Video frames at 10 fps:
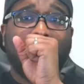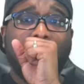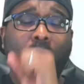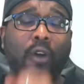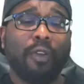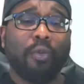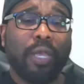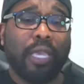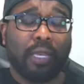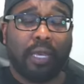Over the
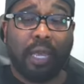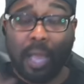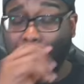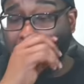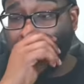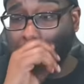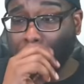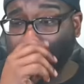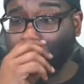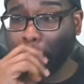week,
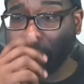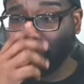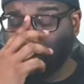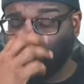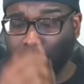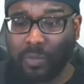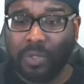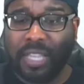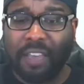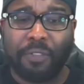um,
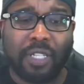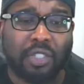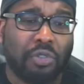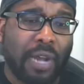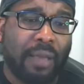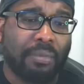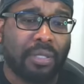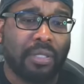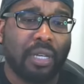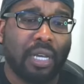Netflix dropped
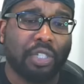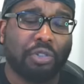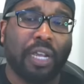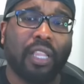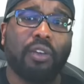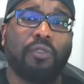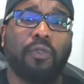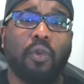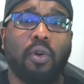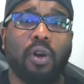a trailer
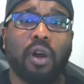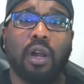for